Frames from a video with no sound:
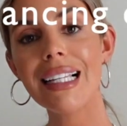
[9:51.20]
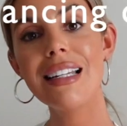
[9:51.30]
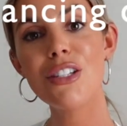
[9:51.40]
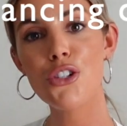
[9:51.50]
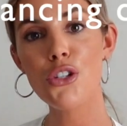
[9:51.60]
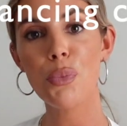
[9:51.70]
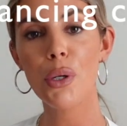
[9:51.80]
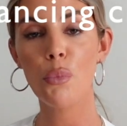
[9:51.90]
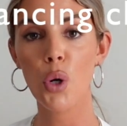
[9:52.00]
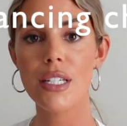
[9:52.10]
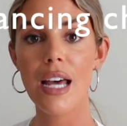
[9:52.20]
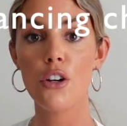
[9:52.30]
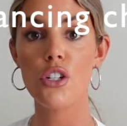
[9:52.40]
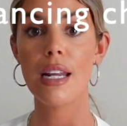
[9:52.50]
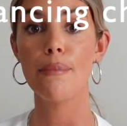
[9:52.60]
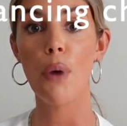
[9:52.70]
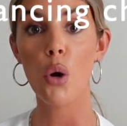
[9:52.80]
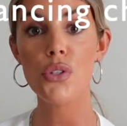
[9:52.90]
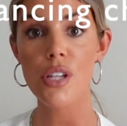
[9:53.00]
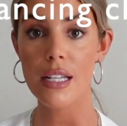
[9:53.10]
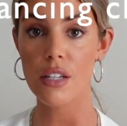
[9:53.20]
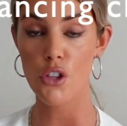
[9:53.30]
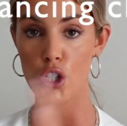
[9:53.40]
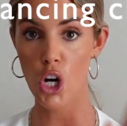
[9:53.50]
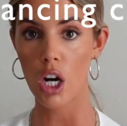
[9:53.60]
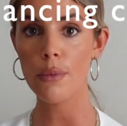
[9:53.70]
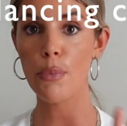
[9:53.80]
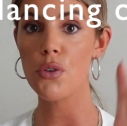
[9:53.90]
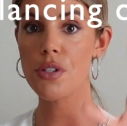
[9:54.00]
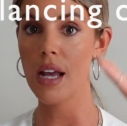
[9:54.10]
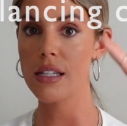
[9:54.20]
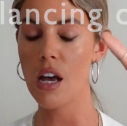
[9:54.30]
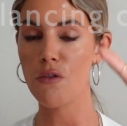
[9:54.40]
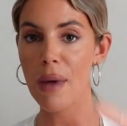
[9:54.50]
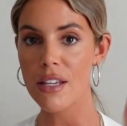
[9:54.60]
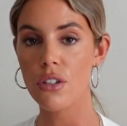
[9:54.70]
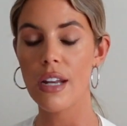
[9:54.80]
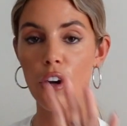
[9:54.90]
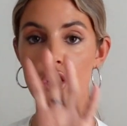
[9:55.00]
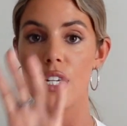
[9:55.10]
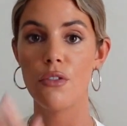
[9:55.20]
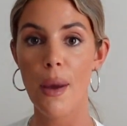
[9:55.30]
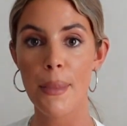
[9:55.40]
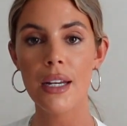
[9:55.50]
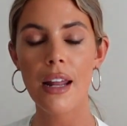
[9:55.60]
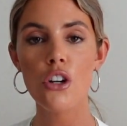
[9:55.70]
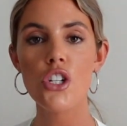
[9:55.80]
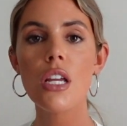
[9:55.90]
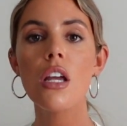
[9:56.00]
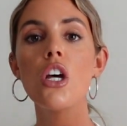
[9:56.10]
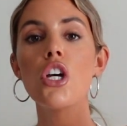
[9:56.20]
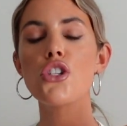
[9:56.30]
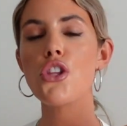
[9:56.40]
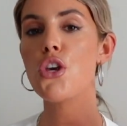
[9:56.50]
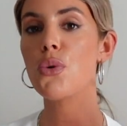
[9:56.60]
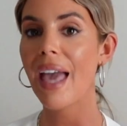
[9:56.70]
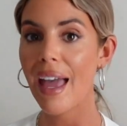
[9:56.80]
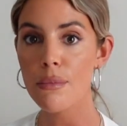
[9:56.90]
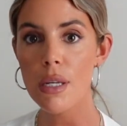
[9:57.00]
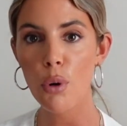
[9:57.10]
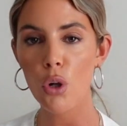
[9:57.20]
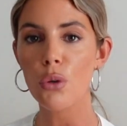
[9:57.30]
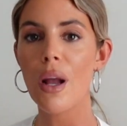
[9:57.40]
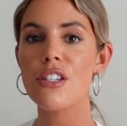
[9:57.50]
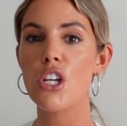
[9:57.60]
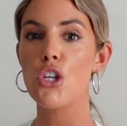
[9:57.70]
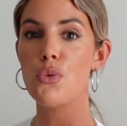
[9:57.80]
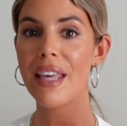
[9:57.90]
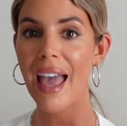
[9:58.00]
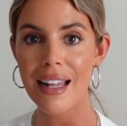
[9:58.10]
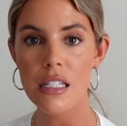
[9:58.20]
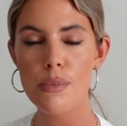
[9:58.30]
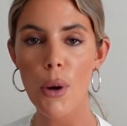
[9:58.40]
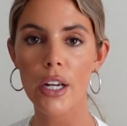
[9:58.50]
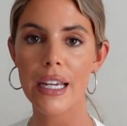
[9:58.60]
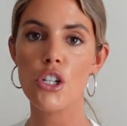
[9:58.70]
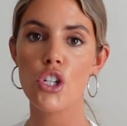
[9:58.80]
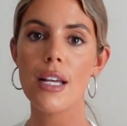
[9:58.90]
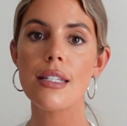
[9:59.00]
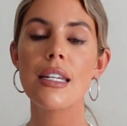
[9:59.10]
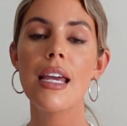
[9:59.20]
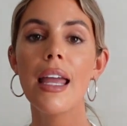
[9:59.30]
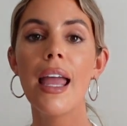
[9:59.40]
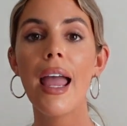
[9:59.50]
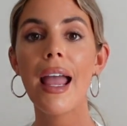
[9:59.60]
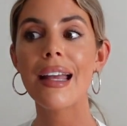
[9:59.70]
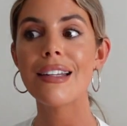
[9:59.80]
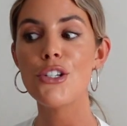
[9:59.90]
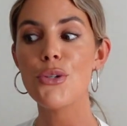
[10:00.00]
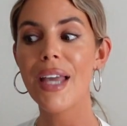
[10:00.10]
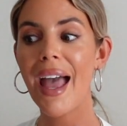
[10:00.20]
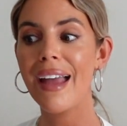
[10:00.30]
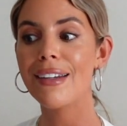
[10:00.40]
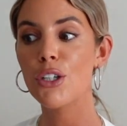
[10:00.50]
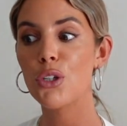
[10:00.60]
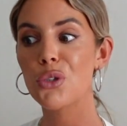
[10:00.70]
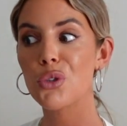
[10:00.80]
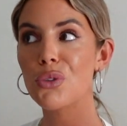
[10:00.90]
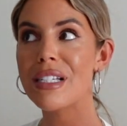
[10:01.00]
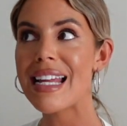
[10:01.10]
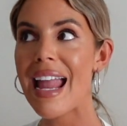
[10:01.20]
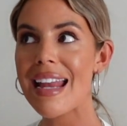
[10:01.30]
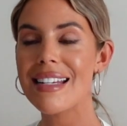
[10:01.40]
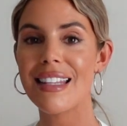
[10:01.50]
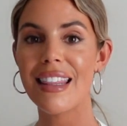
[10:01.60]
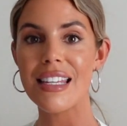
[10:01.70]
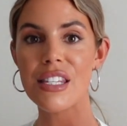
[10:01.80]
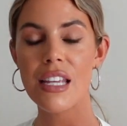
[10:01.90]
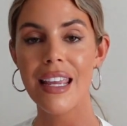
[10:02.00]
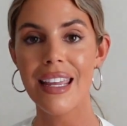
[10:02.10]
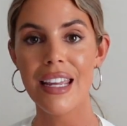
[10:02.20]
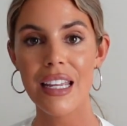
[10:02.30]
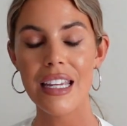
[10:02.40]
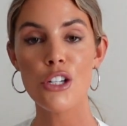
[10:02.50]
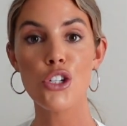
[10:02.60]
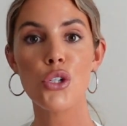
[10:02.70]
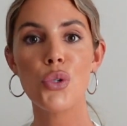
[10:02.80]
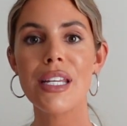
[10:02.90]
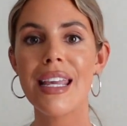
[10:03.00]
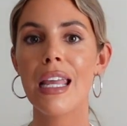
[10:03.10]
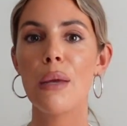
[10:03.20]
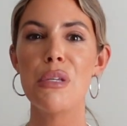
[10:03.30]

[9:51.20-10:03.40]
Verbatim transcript: It's super important to understand both sides of the chart, both sides of masculine energy and feminine energy, so that you can be polarizing, you can spark interest, and you can create this intriguing,